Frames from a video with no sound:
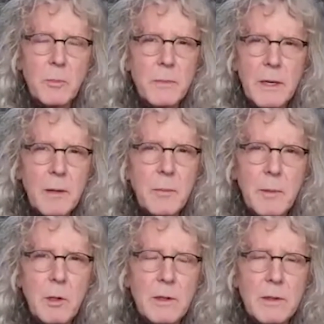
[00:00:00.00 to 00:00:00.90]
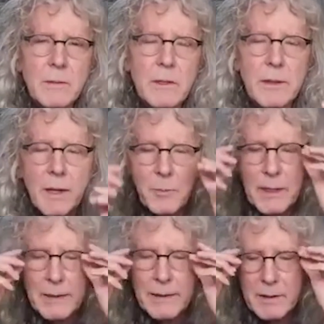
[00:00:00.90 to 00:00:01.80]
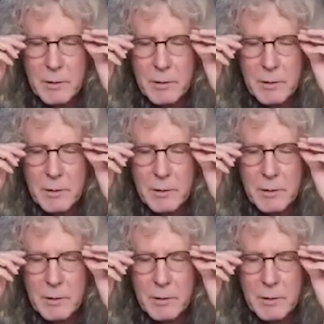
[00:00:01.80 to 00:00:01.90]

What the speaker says: Marion, maybe you can help me out later.